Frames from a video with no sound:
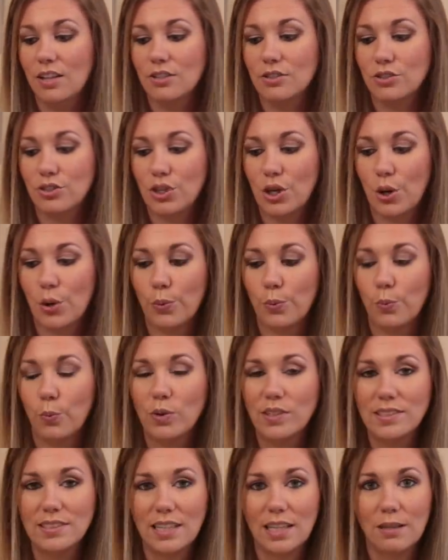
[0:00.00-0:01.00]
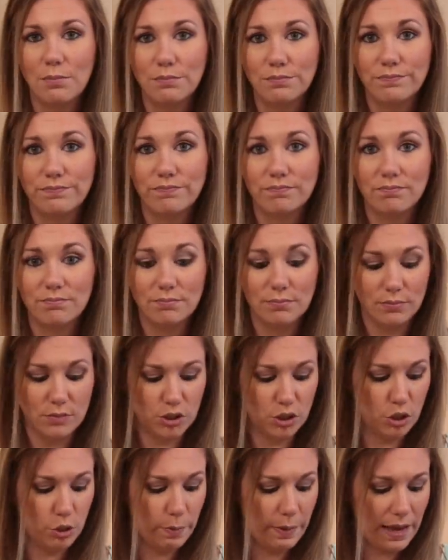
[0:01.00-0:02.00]
So one time,
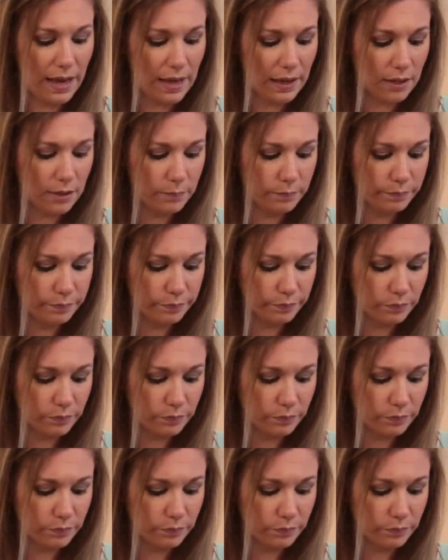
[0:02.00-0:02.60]
two pack.